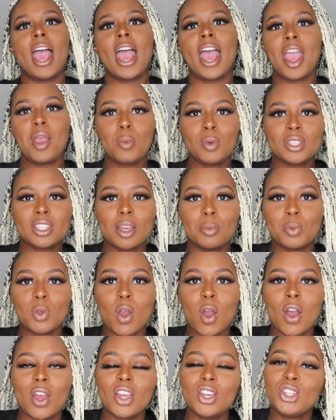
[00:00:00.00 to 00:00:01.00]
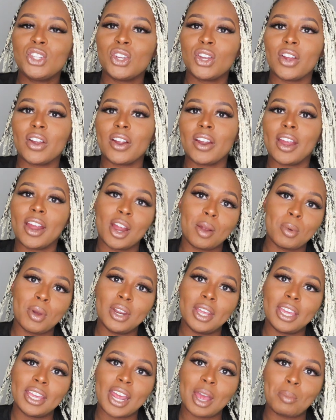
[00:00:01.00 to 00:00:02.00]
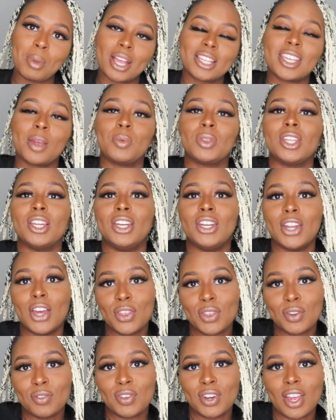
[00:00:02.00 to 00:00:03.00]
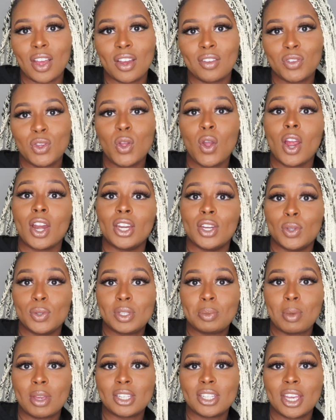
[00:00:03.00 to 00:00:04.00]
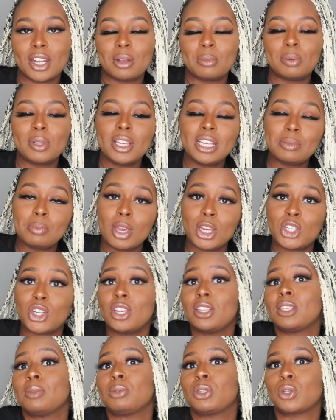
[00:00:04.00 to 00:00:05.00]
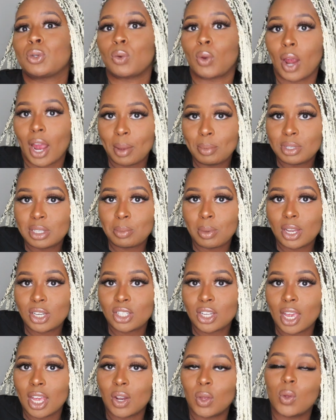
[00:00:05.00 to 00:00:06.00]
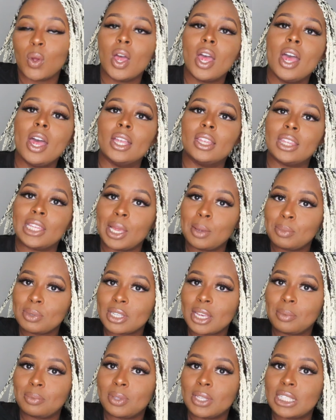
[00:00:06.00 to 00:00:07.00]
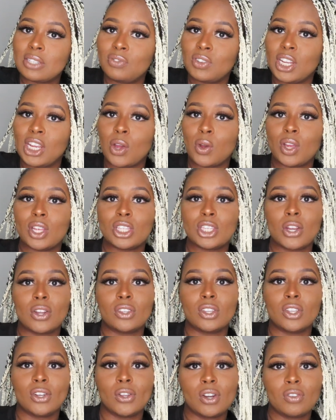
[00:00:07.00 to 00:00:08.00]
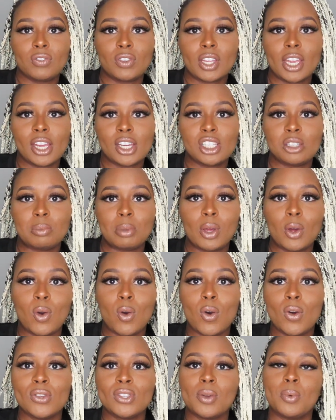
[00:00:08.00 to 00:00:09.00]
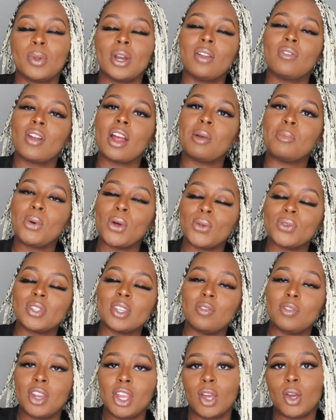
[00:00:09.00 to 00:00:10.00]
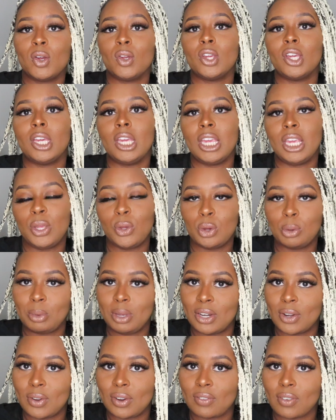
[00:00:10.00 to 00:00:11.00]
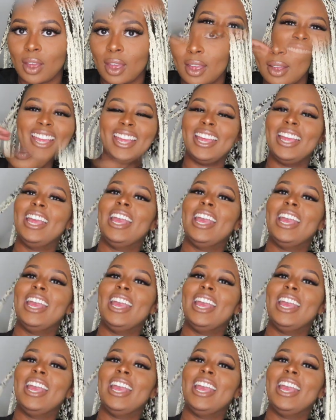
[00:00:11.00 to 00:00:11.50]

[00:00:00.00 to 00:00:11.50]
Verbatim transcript: Hey, what's up, y'all? It's your girl Arial Monique, and I'm back here with another video. If you are new to my channel, please make sure you subscribe to my channel, thumbs up this video, and turn the notification bell on so whenever I post a video, you'll be notified.